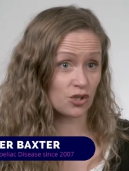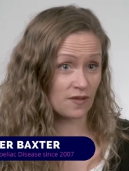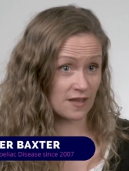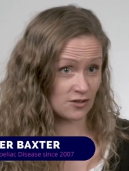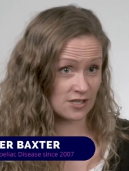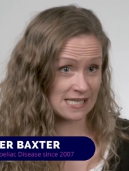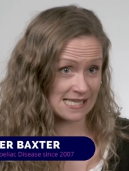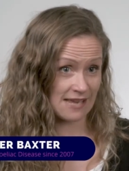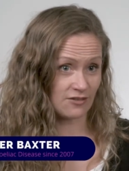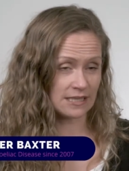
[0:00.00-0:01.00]

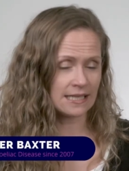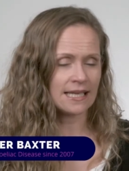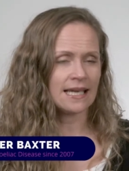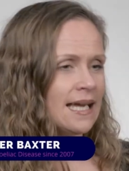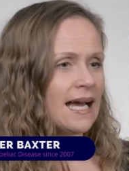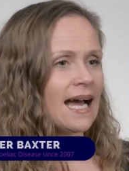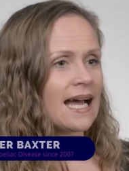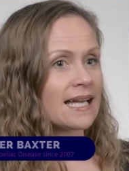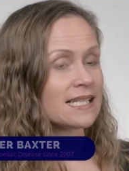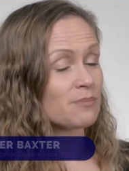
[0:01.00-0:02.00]
2007,
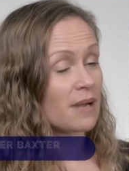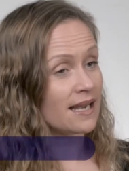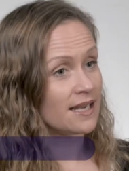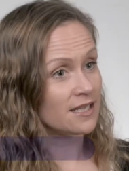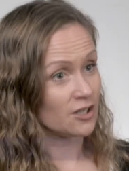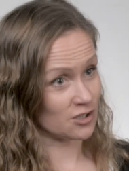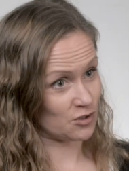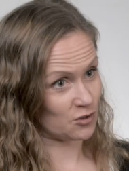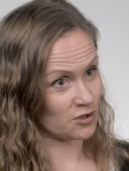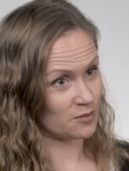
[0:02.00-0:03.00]
and my youngest
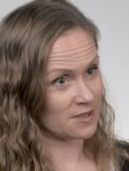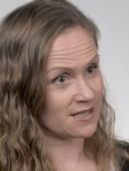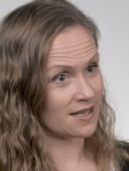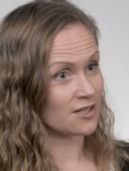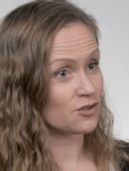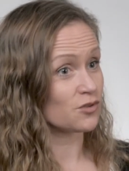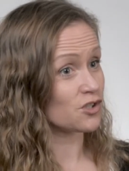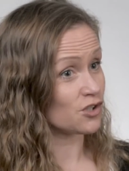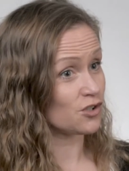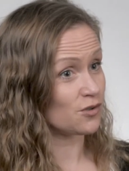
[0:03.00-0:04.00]
daughter was diagnosed
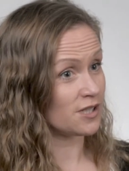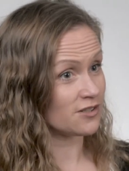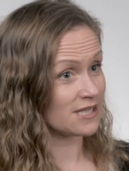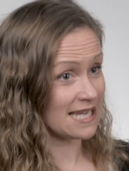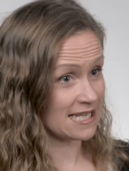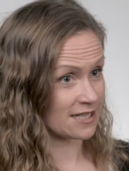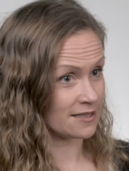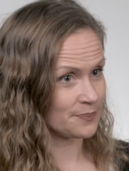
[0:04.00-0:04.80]
just 2 years later.